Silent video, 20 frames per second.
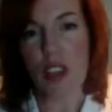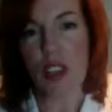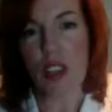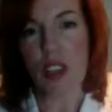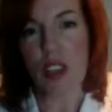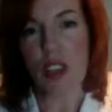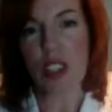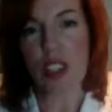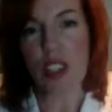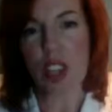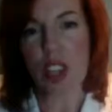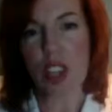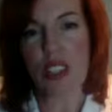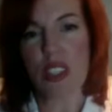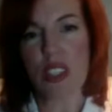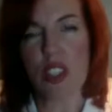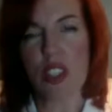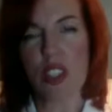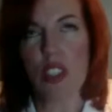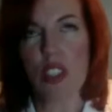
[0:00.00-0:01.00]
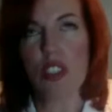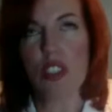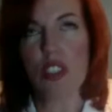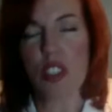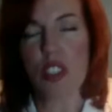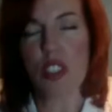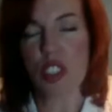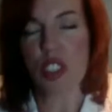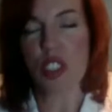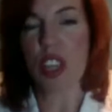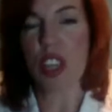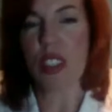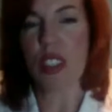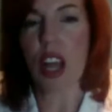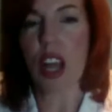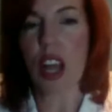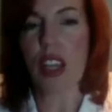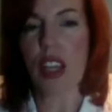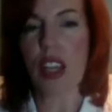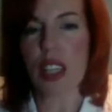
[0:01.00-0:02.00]
suggest, you suggest
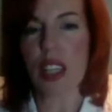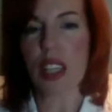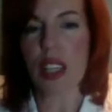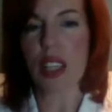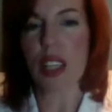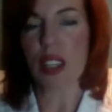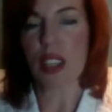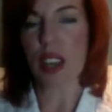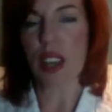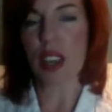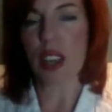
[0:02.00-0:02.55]
not eating